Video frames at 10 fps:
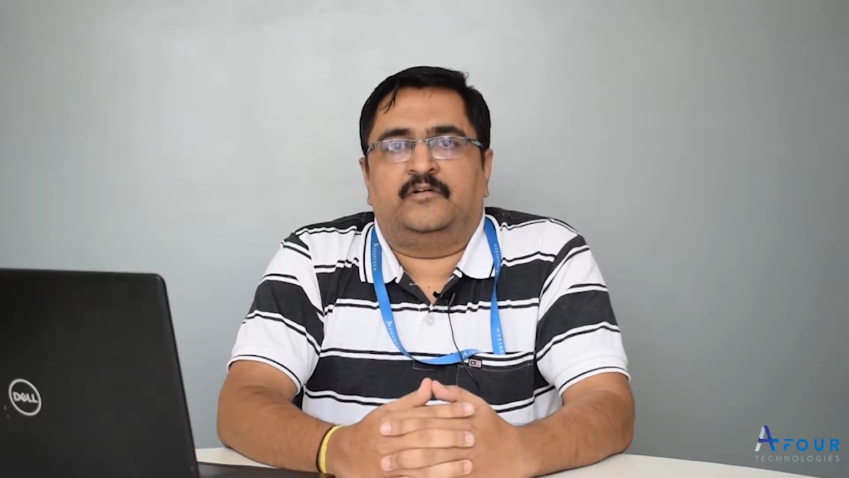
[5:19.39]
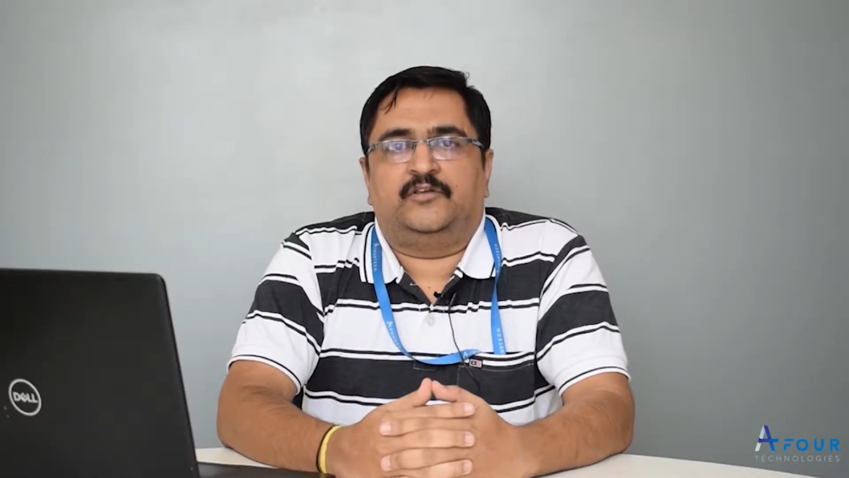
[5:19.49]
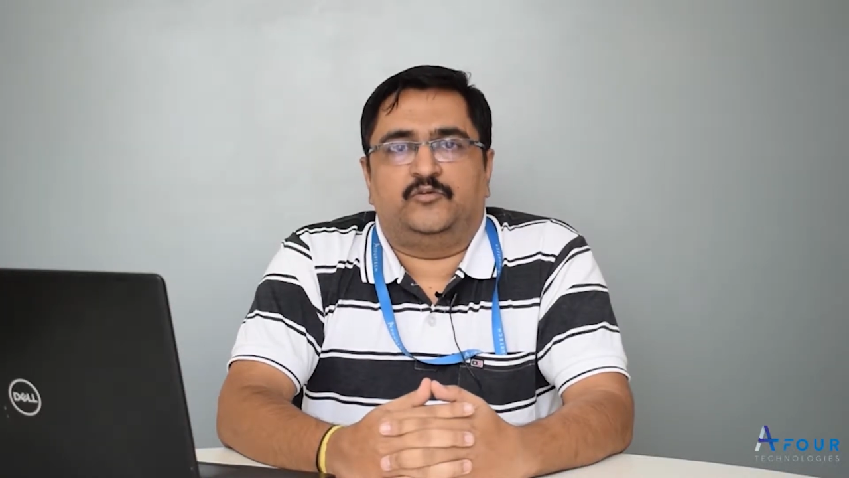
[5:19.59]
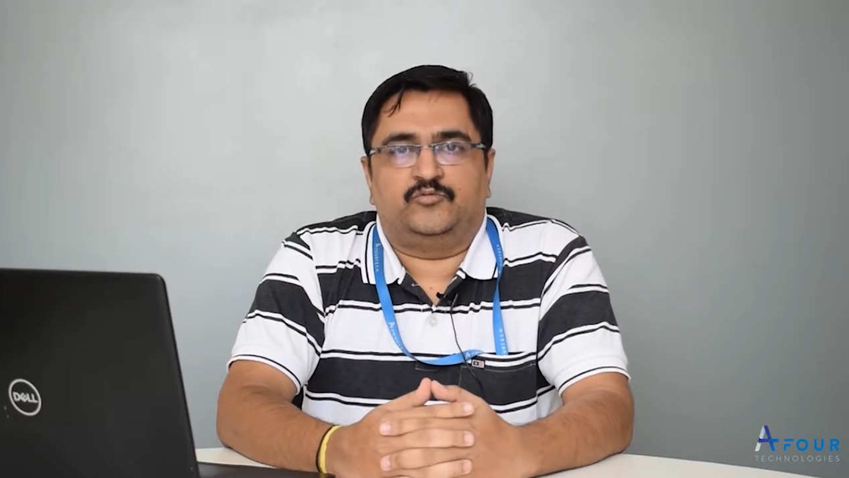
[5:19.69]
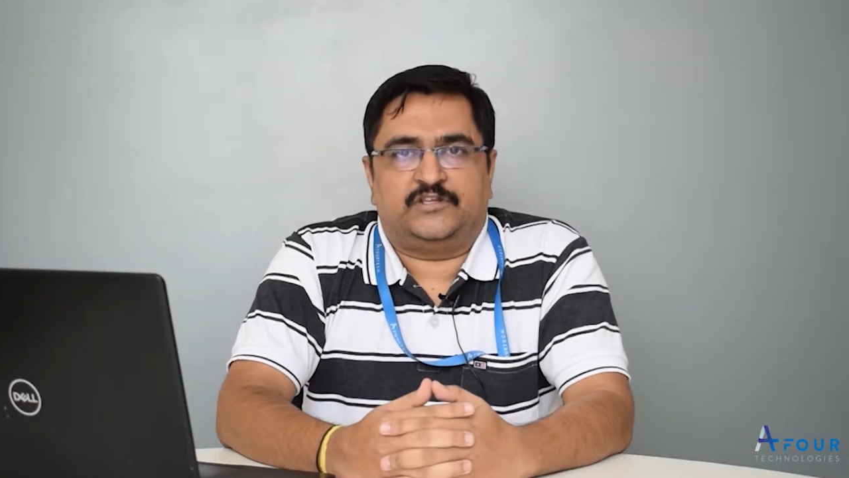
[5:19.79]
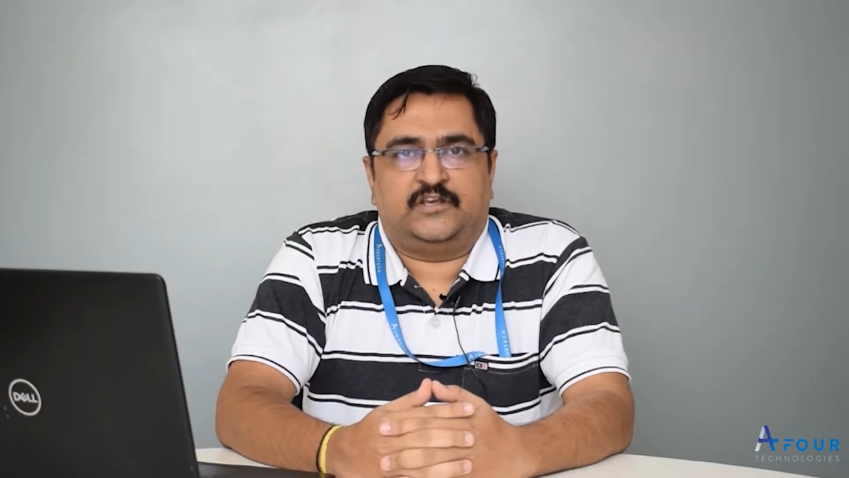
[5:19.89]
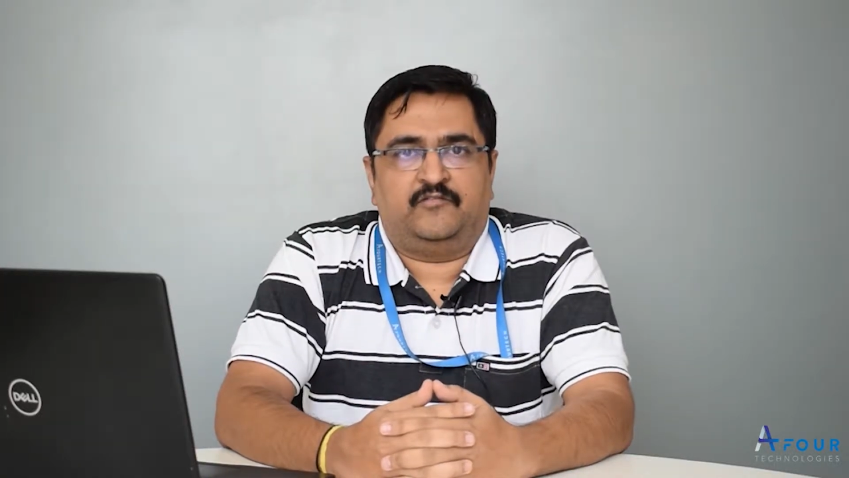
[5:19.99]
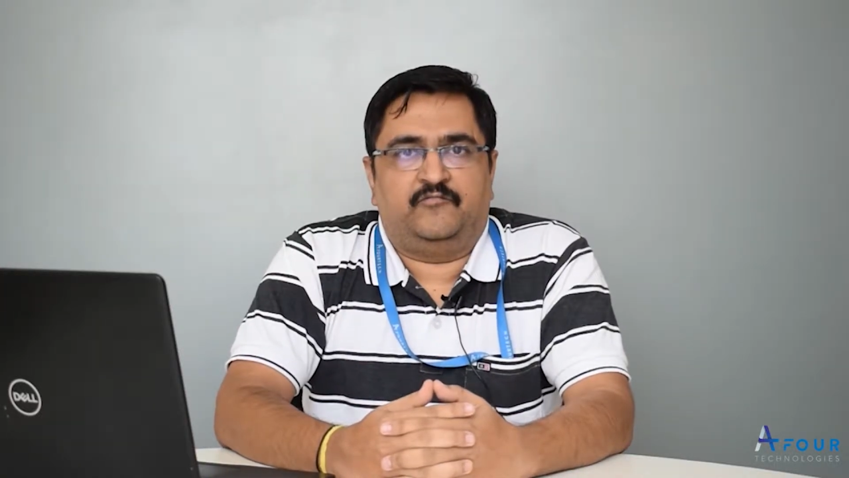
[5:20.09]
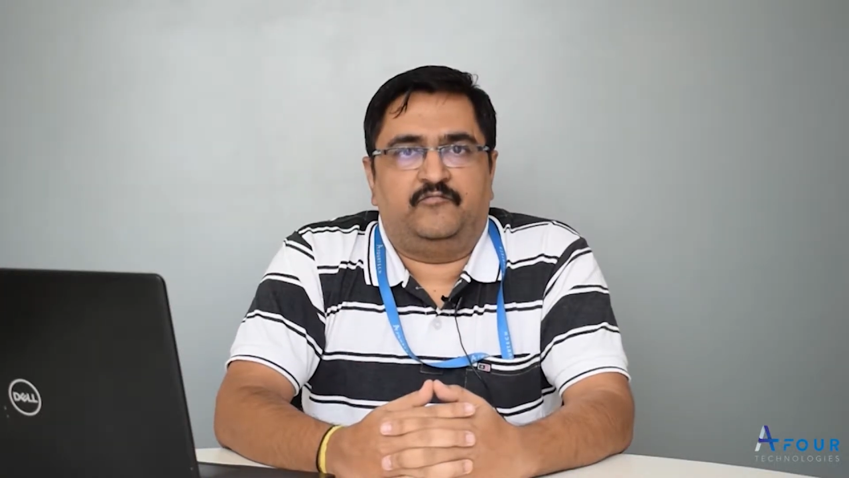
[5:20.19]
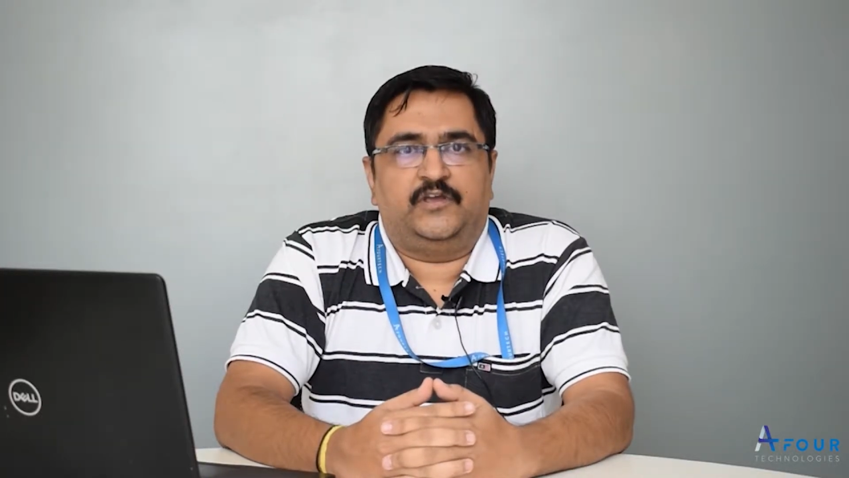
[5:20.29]

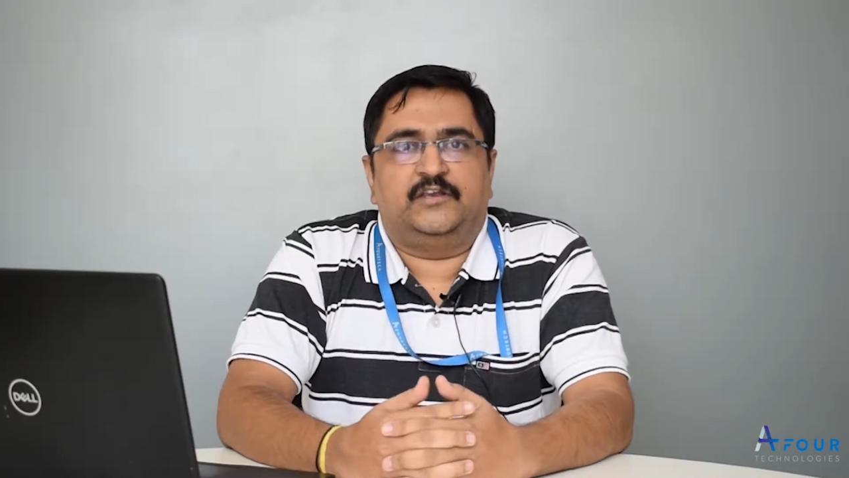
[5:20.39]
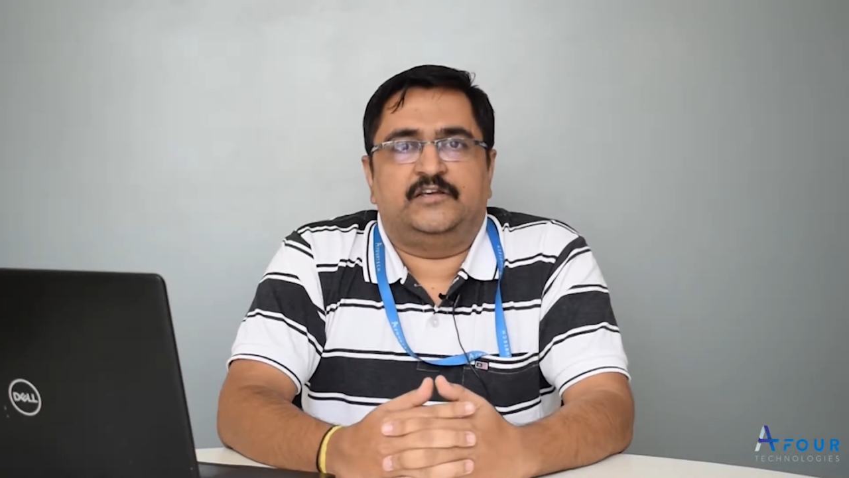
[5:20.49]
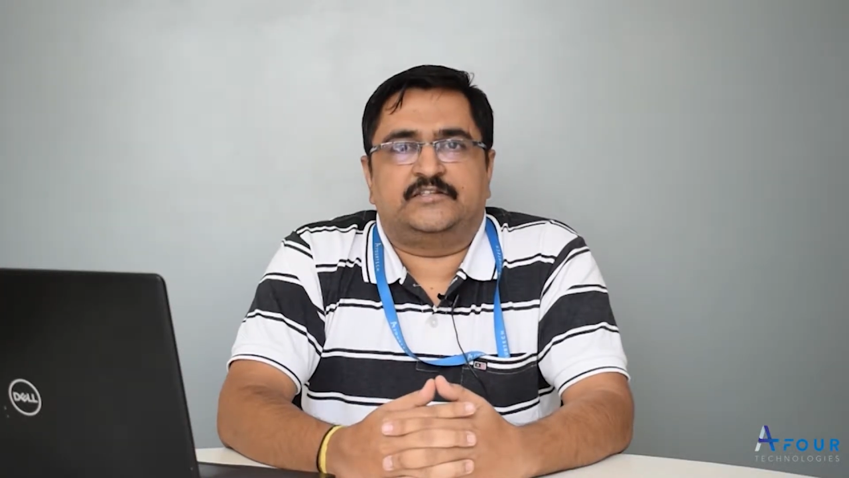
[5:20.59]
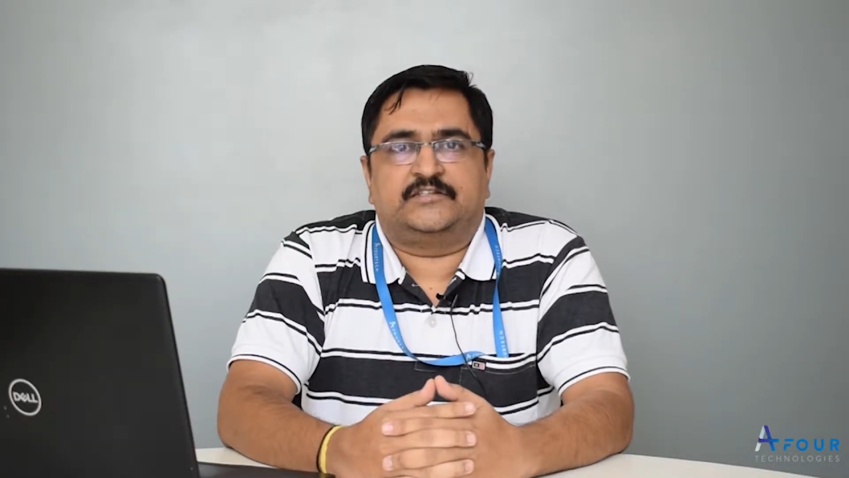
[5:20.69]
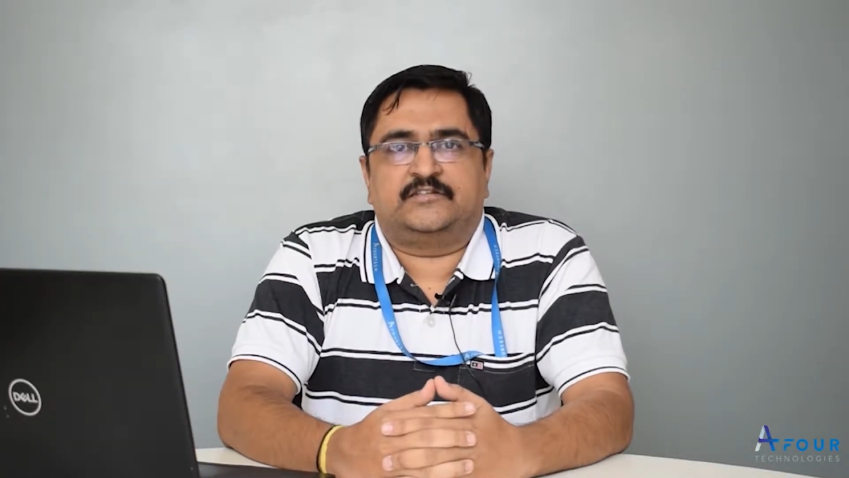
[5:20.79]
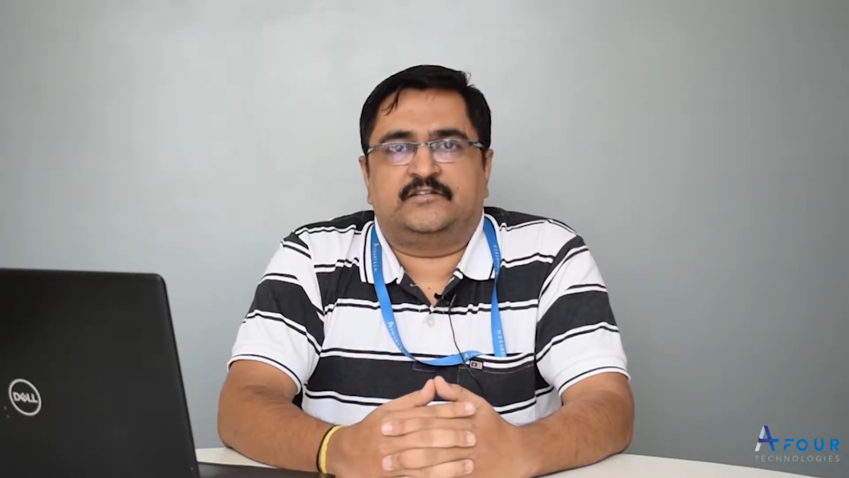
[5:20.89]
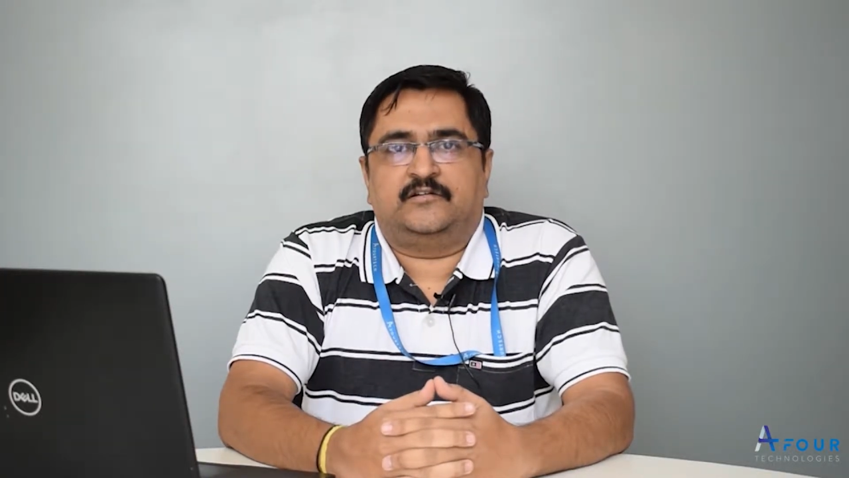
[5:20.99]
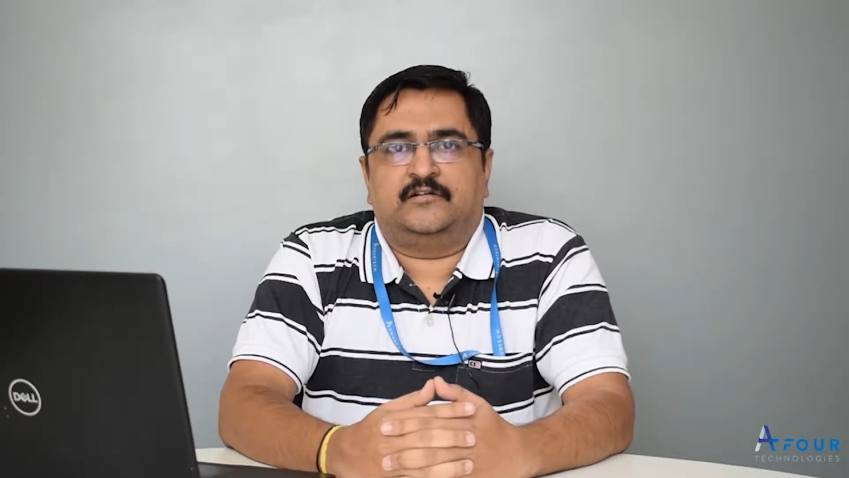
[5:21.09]
using various